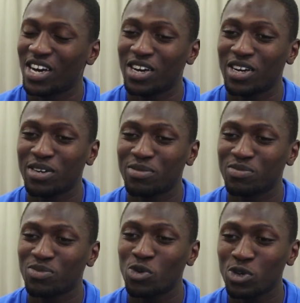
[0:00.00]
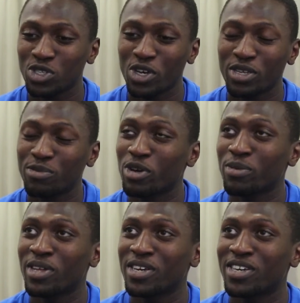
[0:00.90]
Warzone and
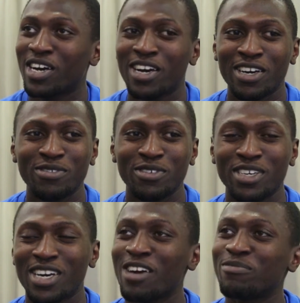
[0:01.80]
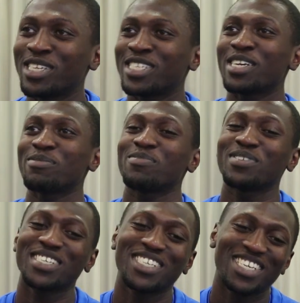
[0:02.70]
multiplayer. I have my team.
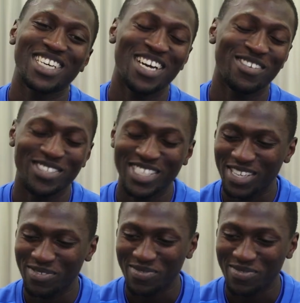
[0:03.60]
Out of the team.